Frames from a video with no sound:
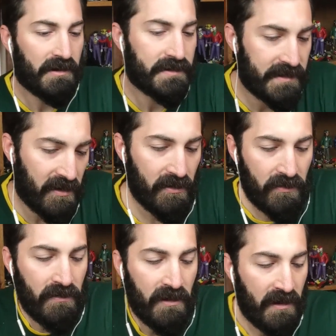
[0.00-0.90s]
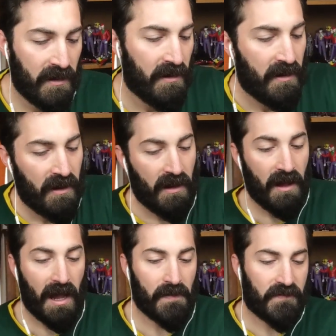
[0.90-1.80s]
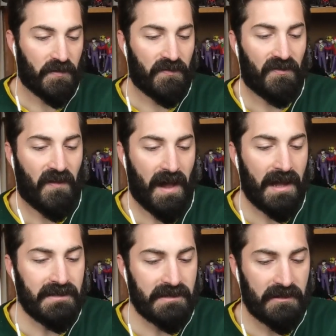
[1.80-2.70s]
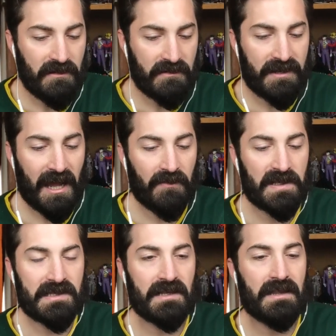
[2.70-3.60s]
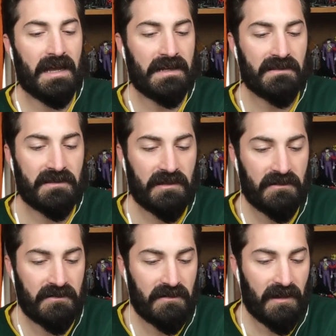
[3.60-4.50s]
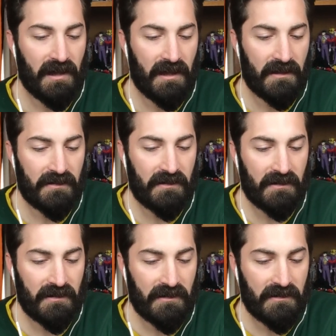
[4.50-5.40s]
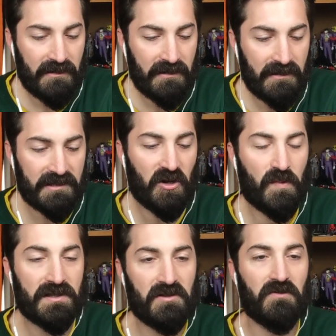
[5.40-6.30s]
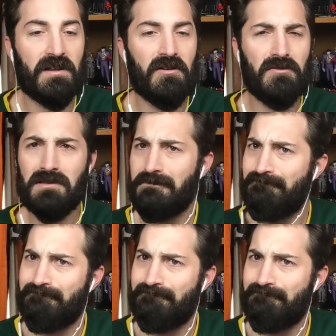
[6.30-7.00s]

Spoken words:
So after that, Diamond Select and Soap Studios.